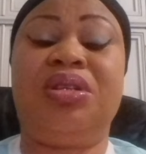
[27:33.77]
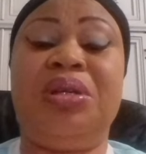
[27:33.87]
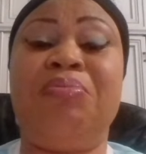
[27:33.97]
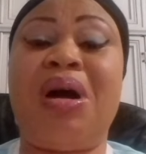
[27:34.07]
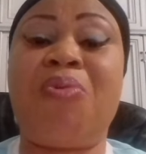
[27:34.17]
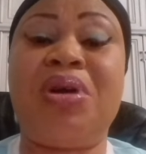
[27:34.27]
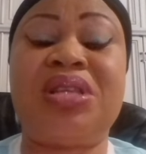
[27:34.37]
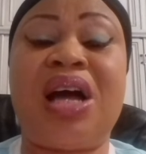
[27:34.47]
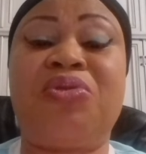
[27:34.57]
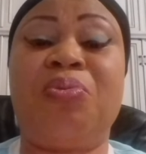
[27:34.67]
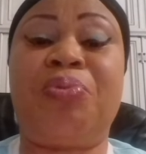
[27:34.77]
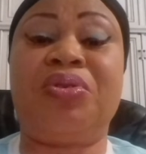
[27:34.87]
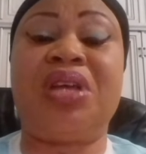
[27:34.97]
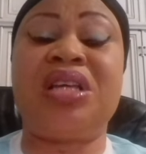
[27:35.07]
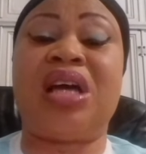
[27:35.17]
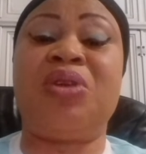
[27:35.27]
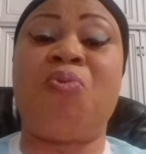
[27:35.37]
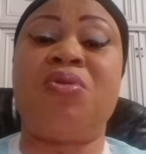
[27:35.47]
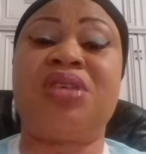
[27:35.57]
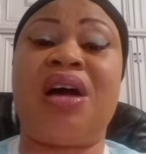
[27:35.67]
The man went out to protest and he
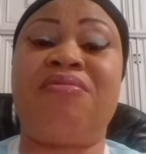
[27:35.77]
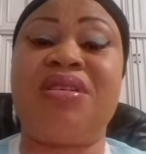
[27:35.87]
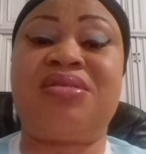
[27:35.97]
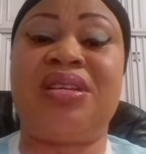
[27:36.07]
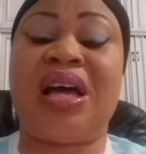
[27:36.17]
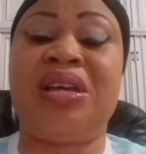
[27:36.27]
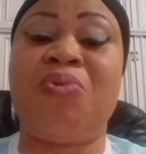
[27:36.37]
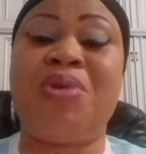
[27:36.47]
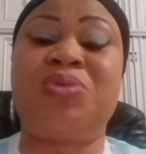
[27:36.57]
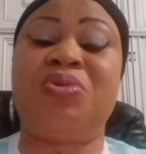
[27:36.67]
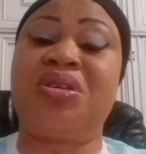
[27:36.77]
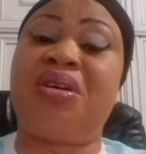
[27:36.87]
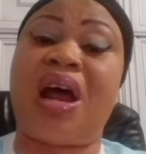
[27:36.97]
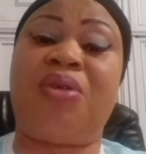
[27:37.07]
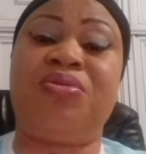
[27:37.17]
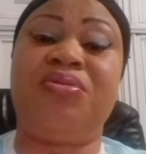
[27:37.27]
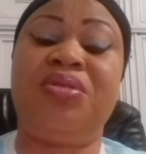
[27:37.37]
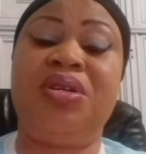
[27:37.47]
was arrested, and he went with crowd,